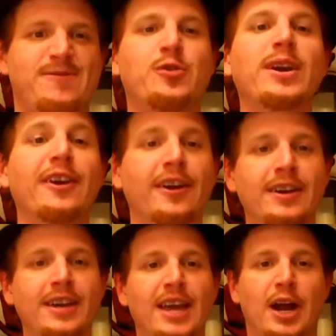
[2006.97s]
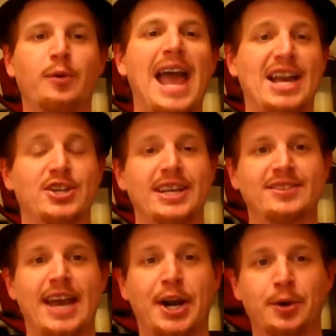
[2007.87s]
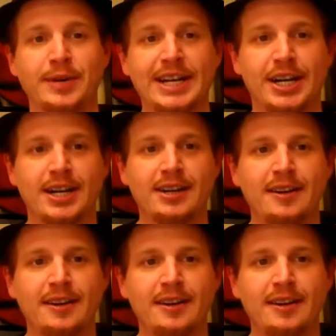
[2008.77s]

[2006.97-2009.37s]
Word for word: trigger a reaction inside our reader.